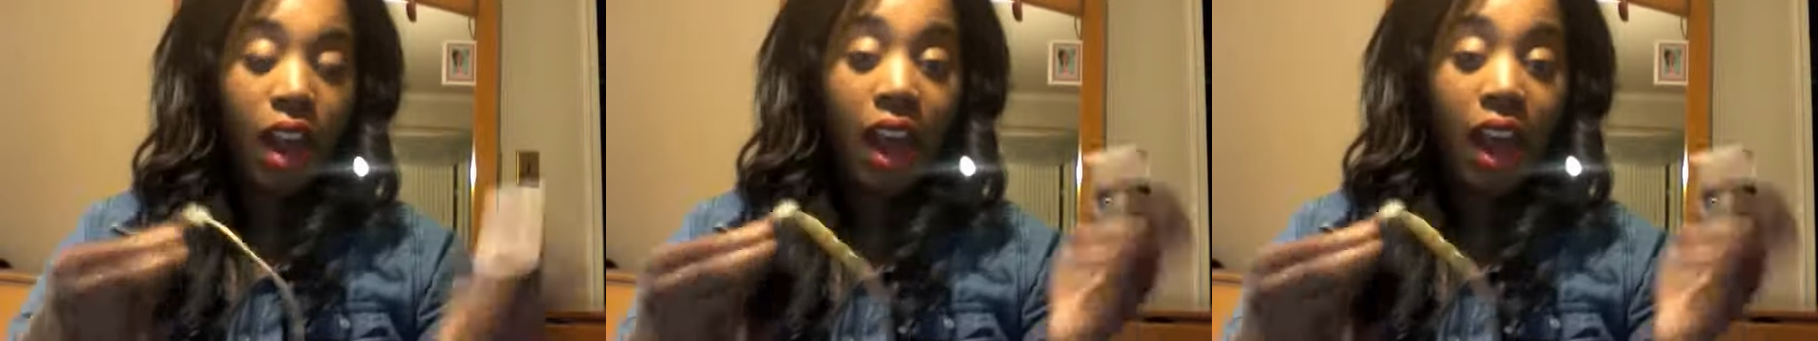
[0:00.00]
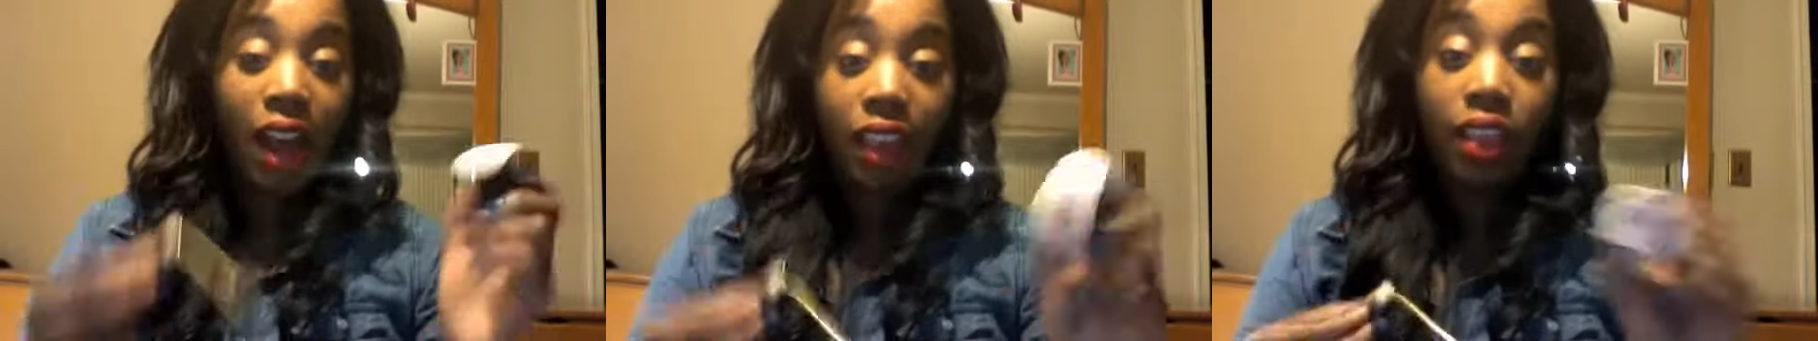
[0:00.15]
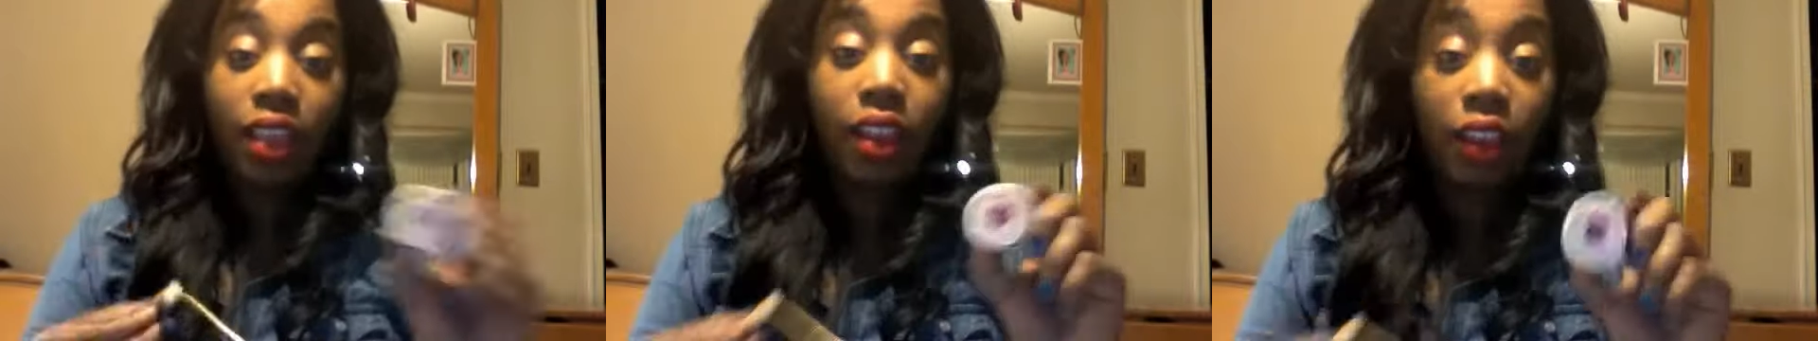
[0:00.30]

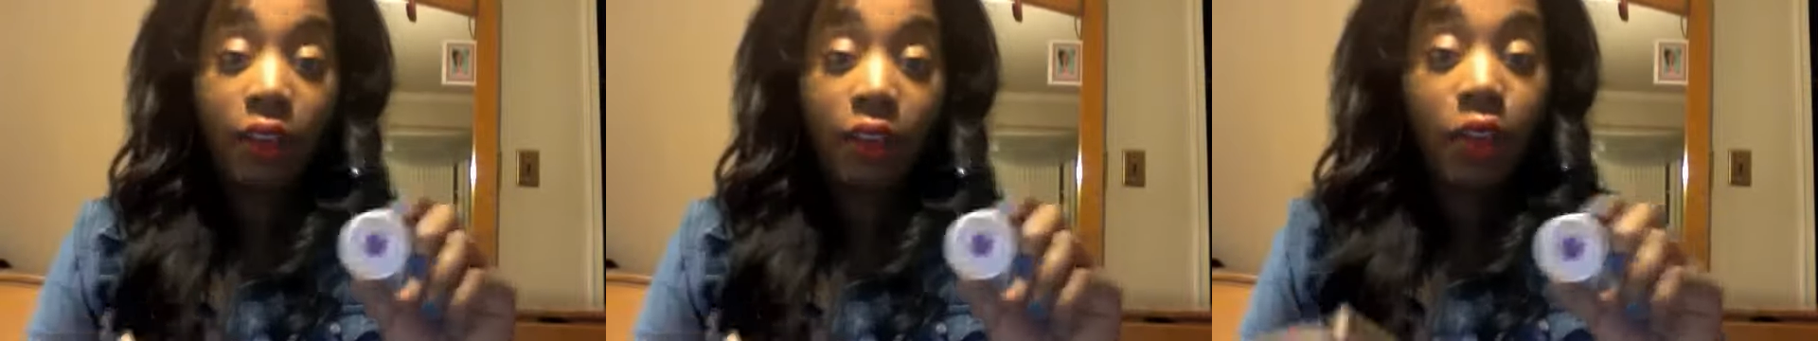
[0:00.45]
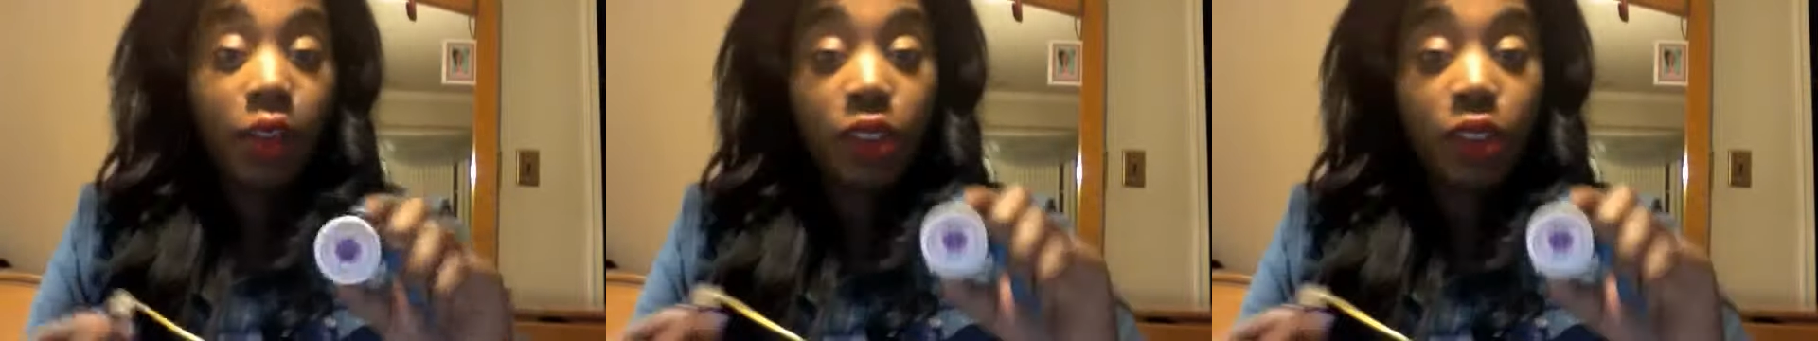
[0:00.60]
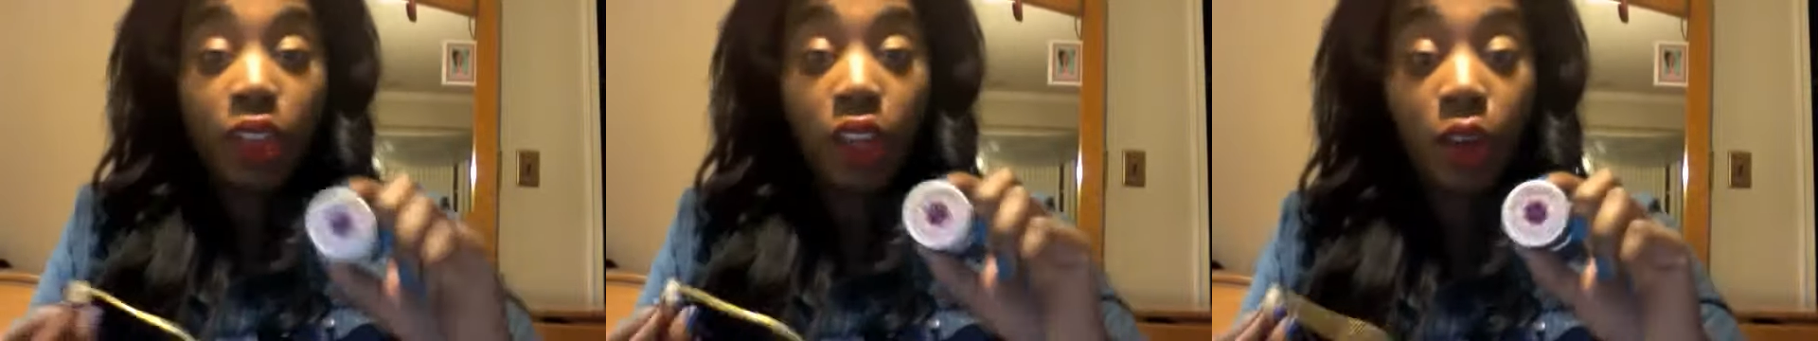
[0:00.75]
I love
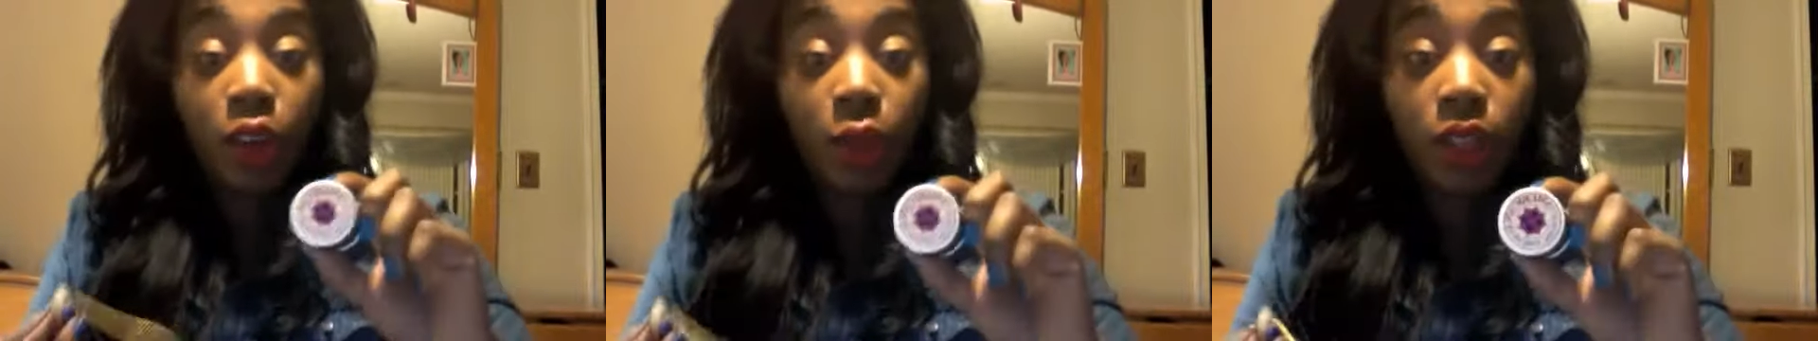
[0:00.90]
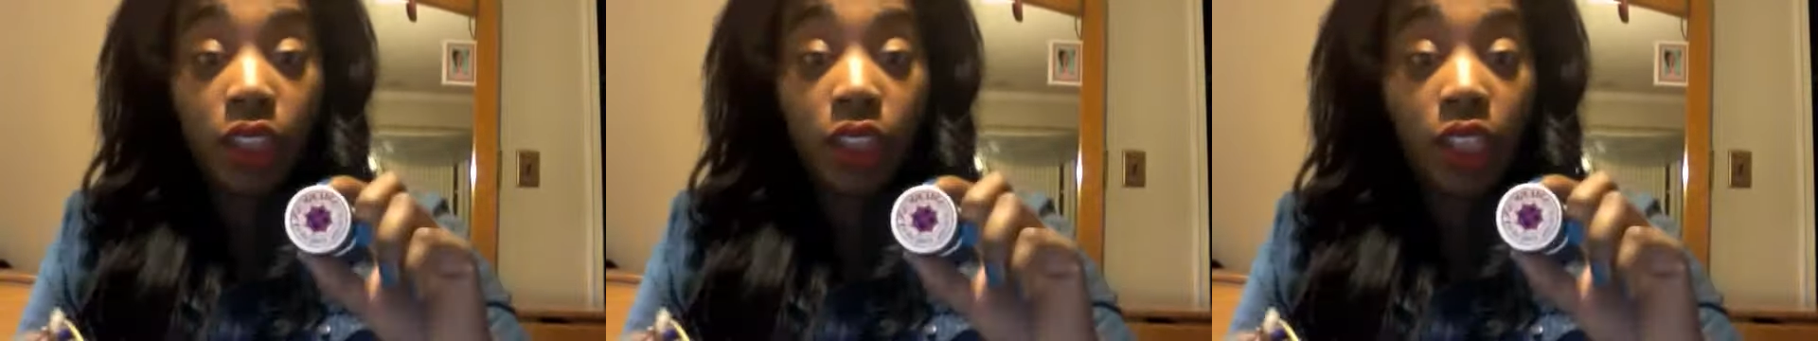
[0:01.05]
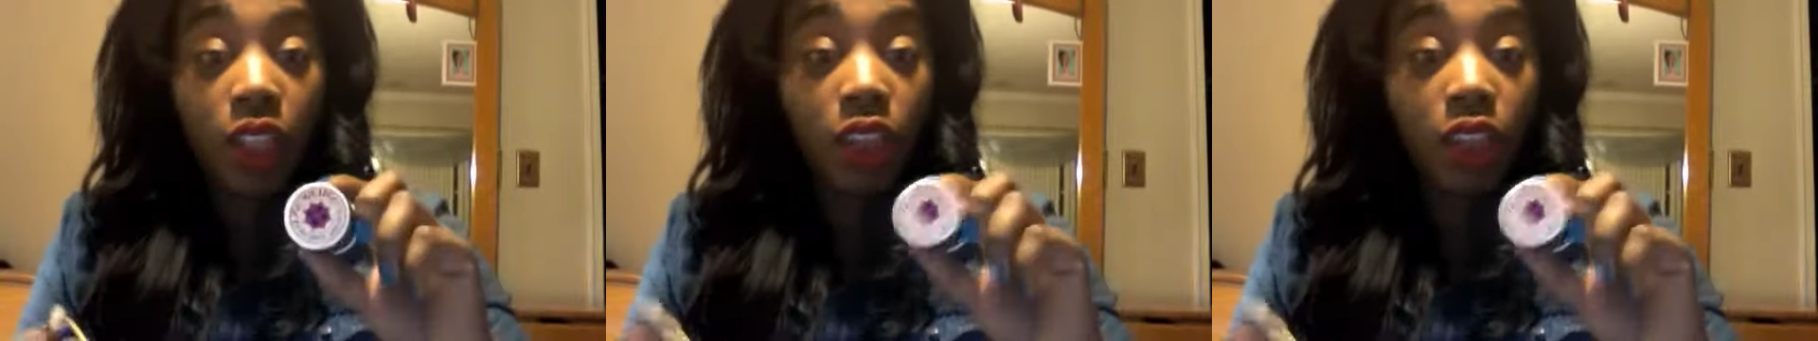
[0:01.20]
using
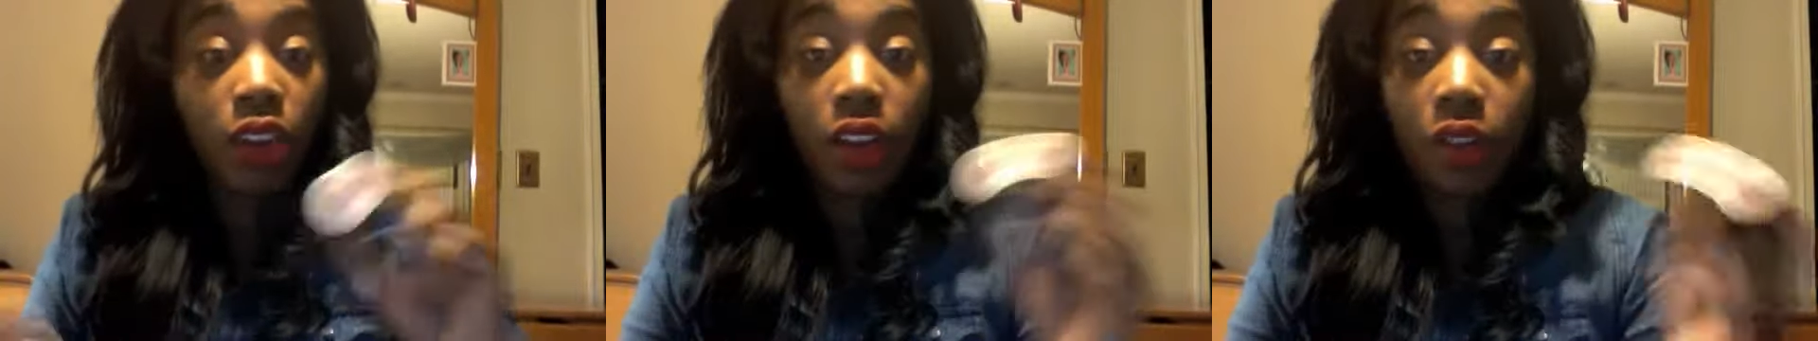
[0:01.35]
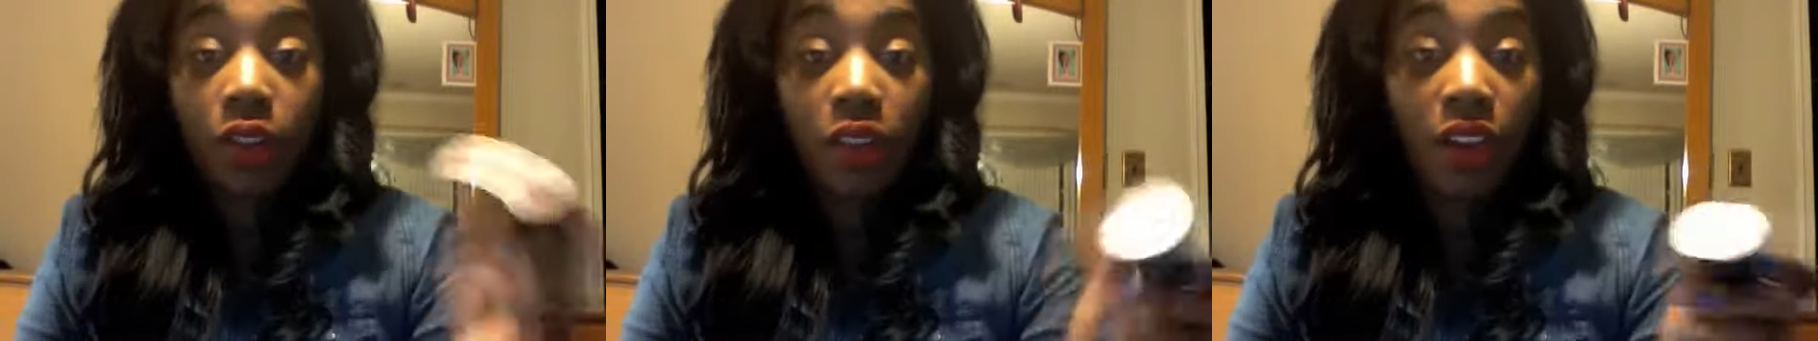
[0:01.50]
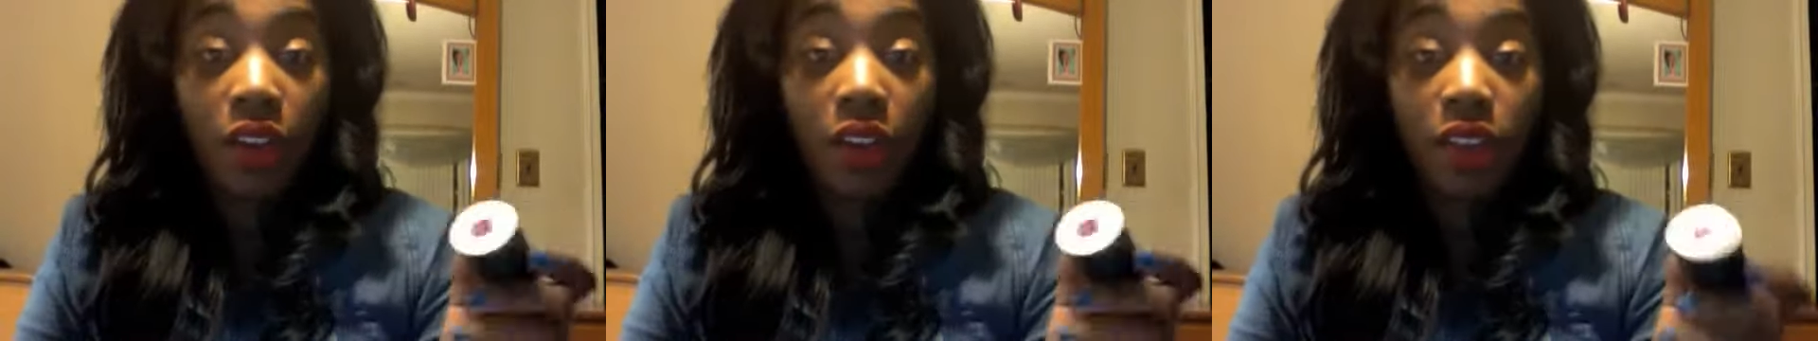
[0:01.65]
quilting thread
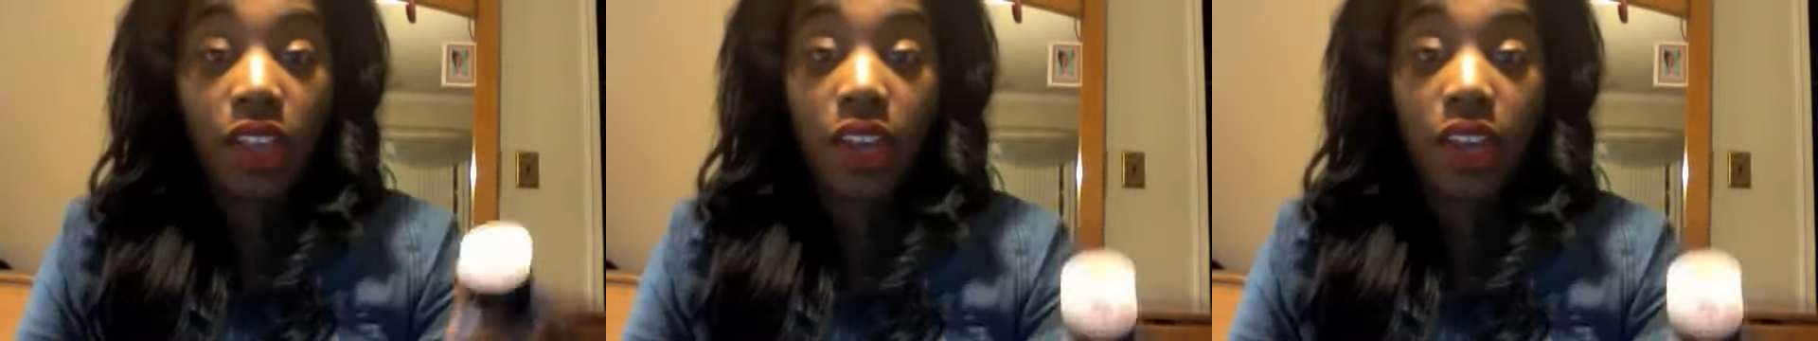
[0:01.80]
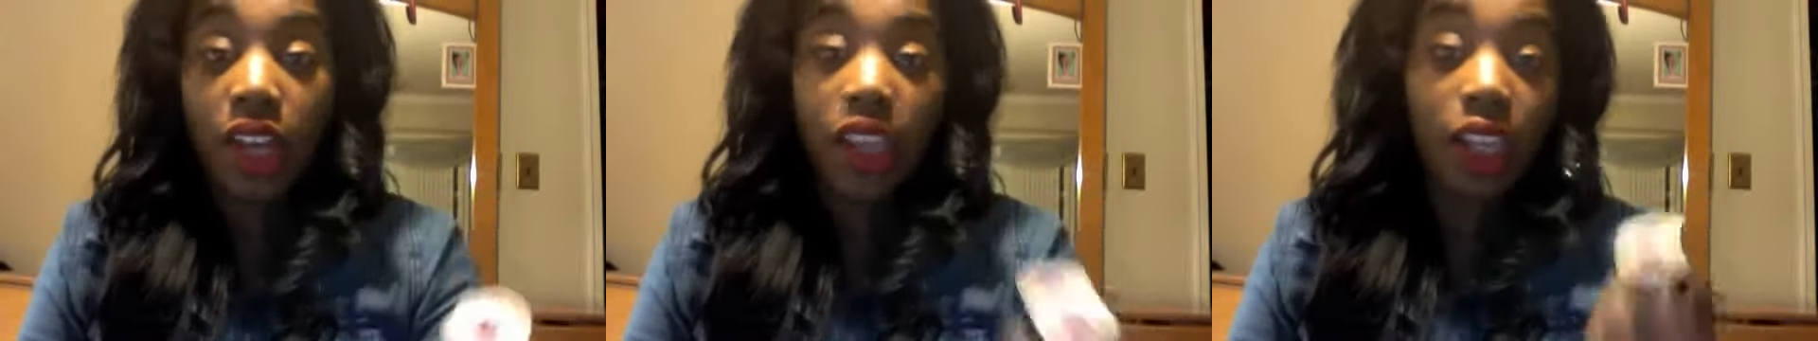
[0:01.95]
for everything.